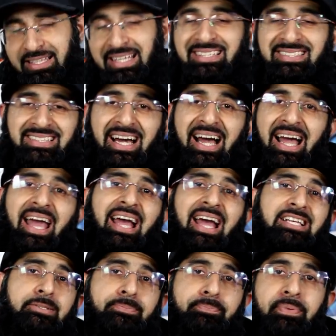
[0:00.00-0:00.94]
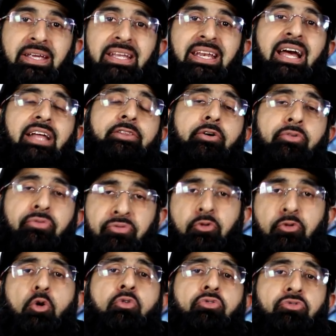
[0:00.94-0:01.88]
This guy has been at the
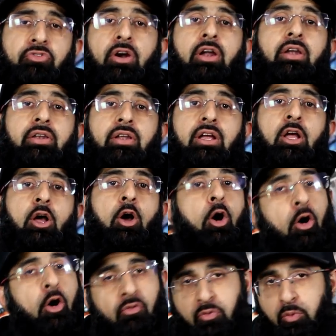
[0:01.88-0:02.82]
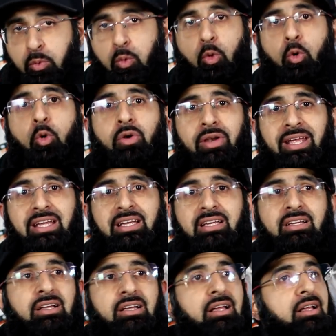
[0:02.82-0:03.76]
forefront of
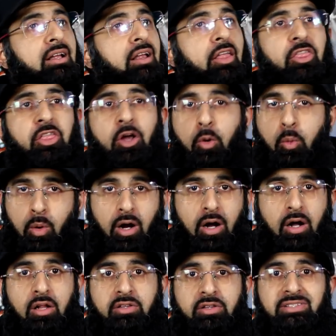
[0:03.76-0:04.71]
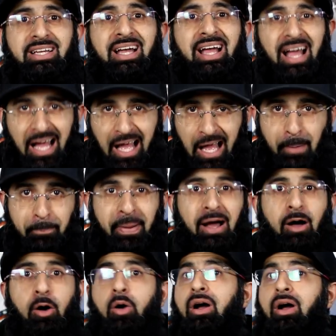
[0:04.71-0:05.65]
warning the world
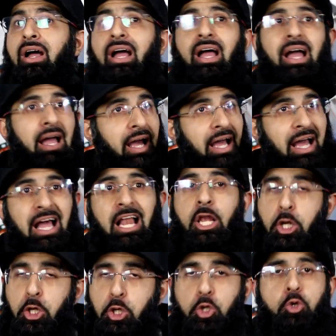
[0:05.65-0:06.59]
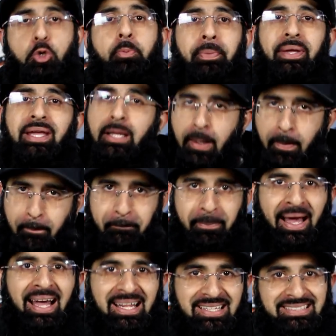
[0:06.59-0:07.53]
about a looming
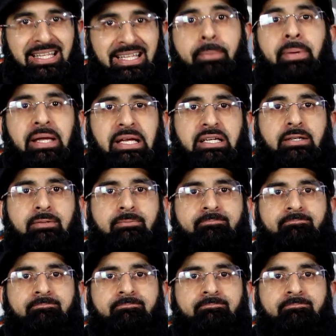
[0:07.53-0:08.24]
pandemic.